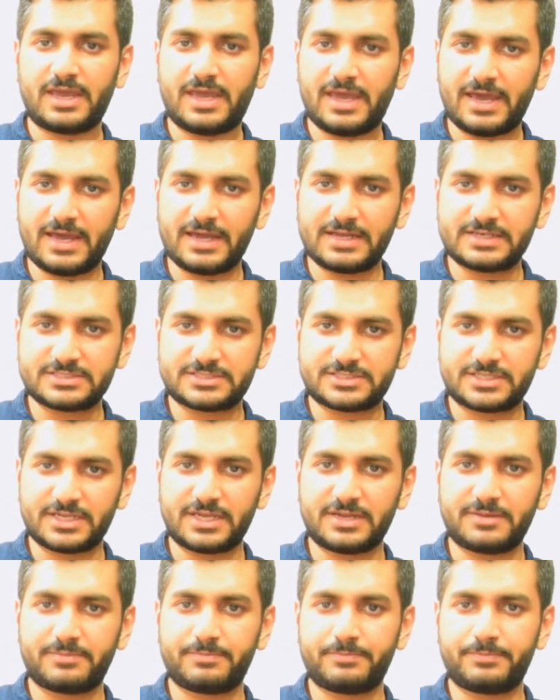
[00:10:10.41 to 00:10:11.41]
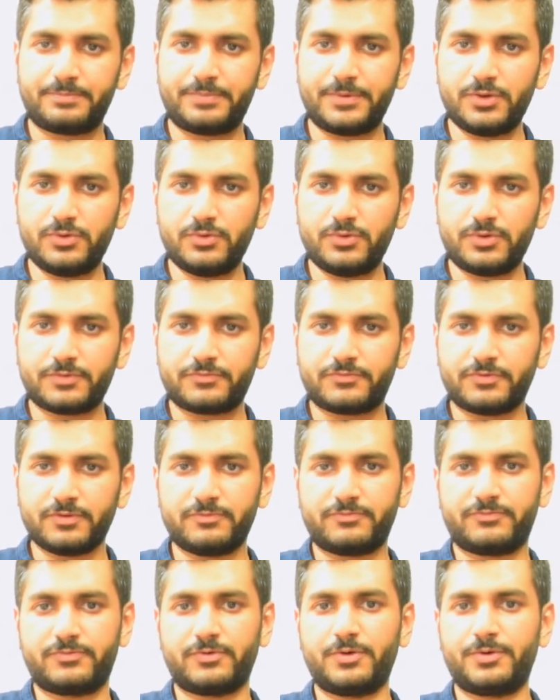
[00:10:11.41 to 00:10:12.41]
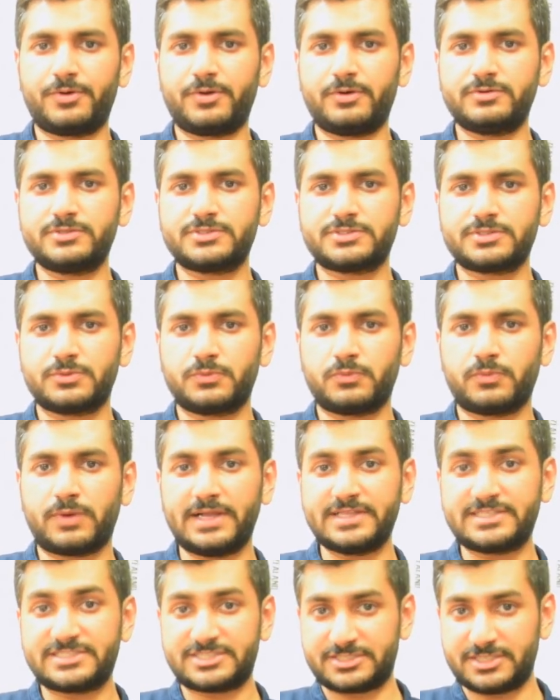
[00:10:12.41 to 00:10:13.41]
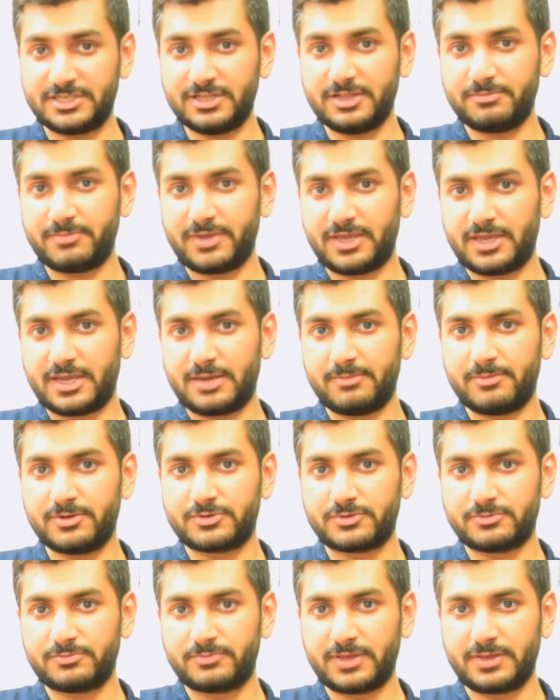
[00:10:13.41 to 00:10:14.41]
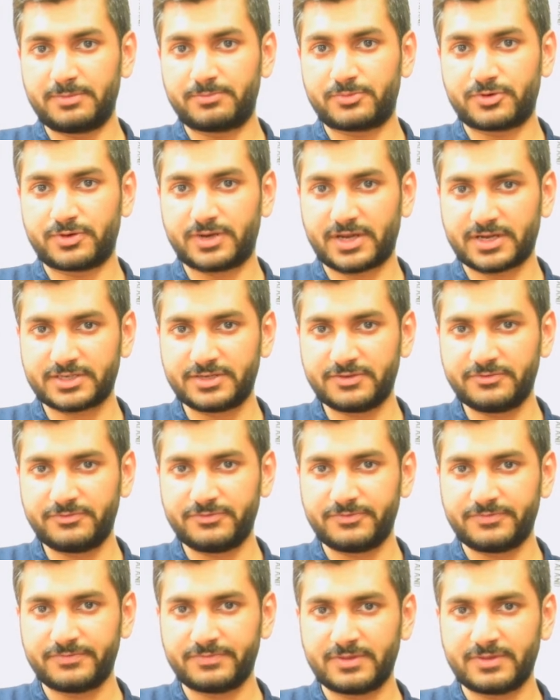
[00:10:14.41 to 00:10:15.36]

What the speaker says: and take beautiful photos while still being able to be productive,